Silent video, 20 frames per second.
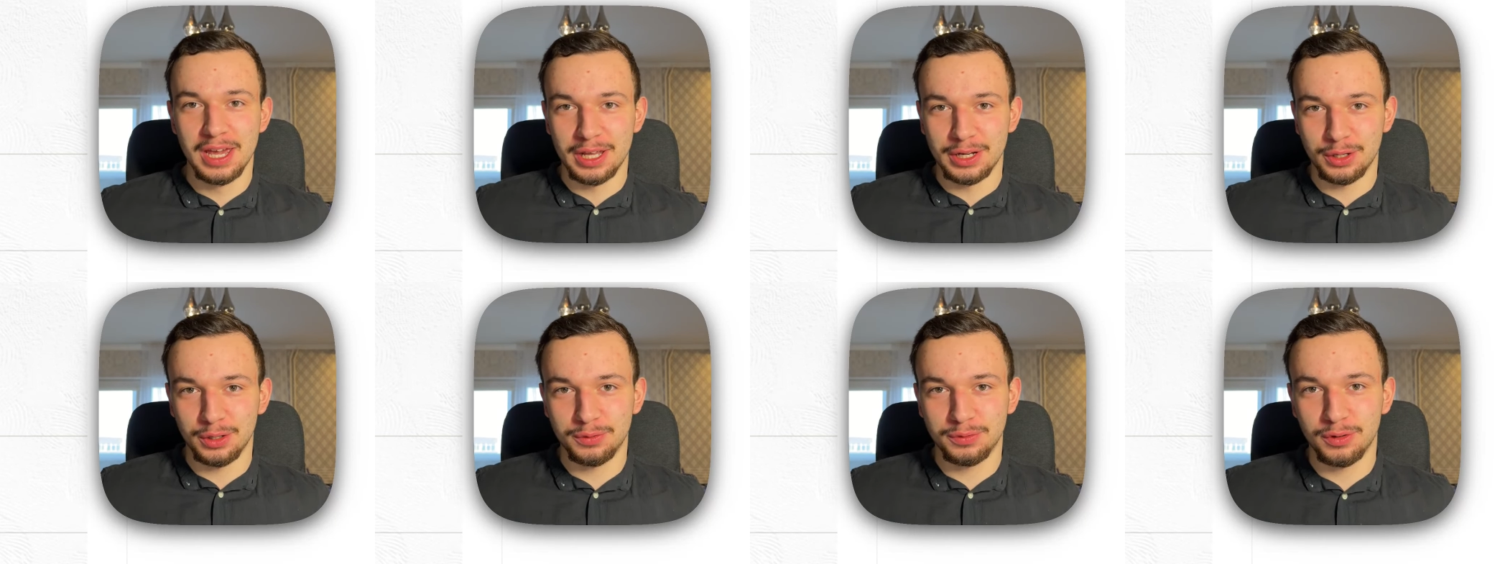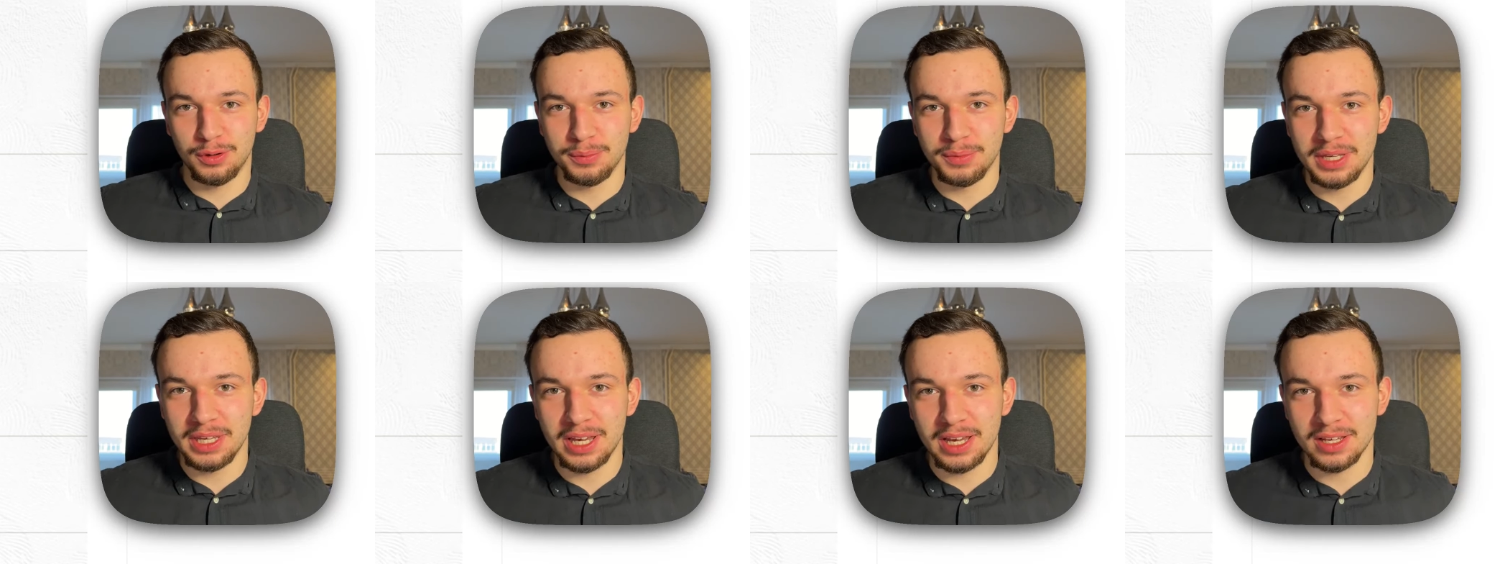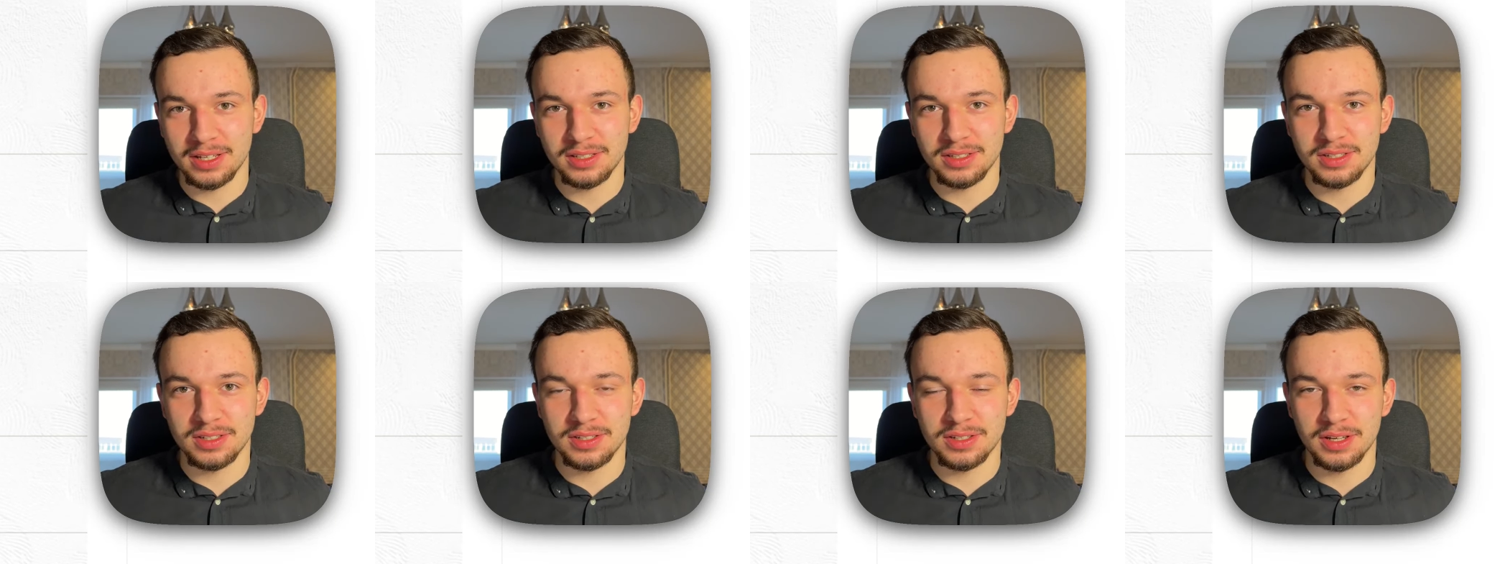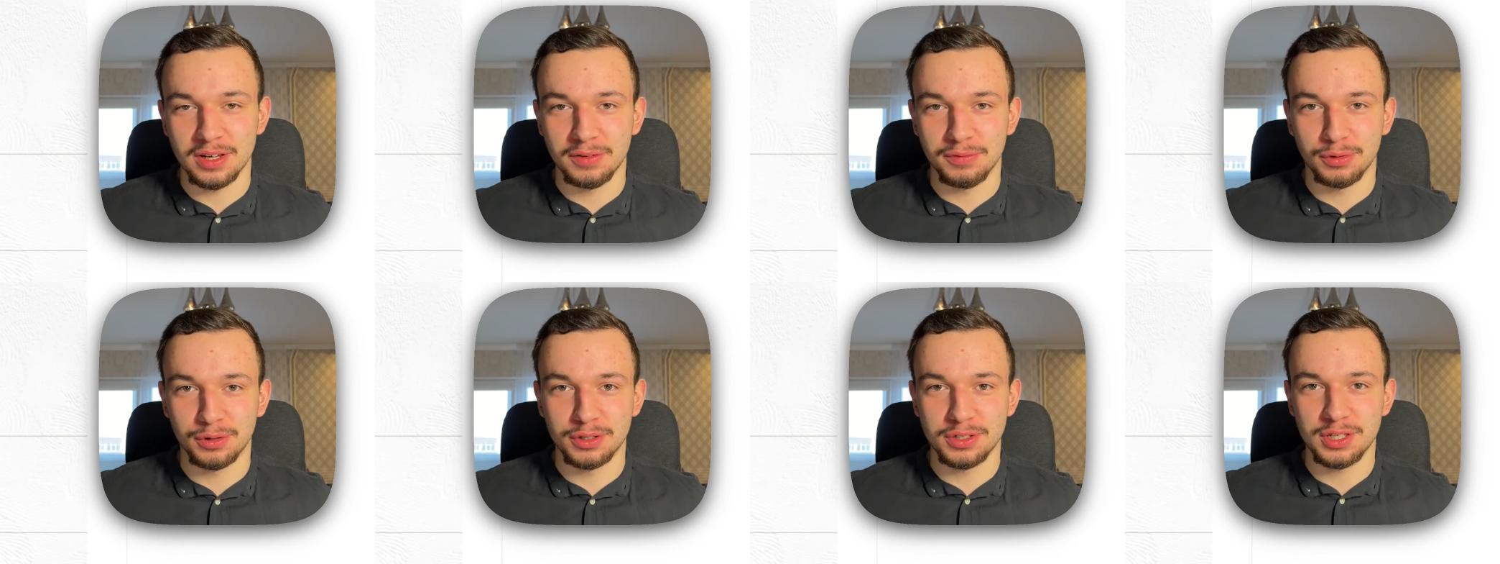not for me as
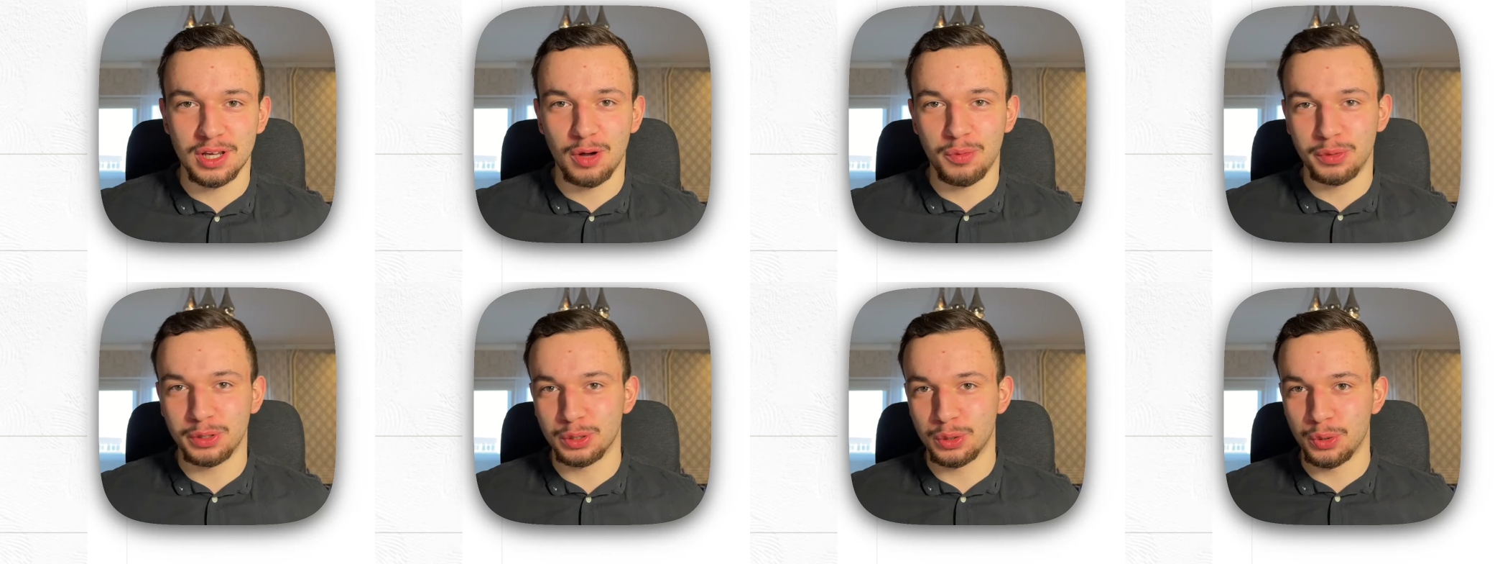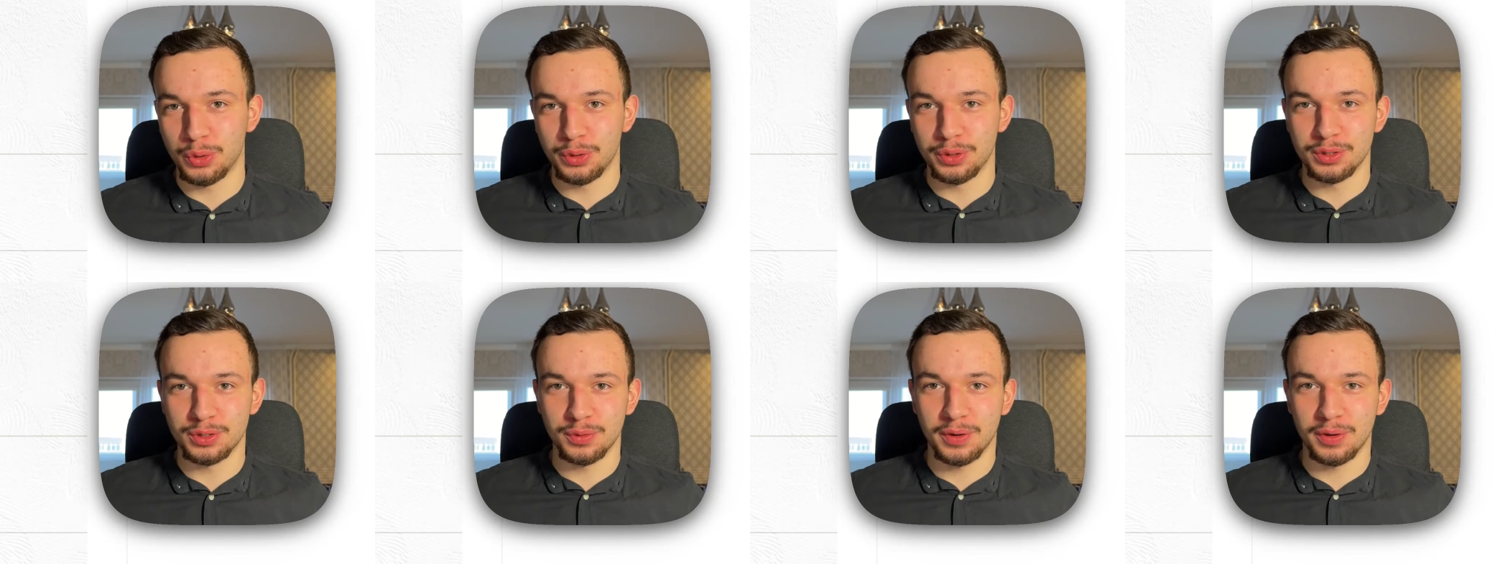for someone who is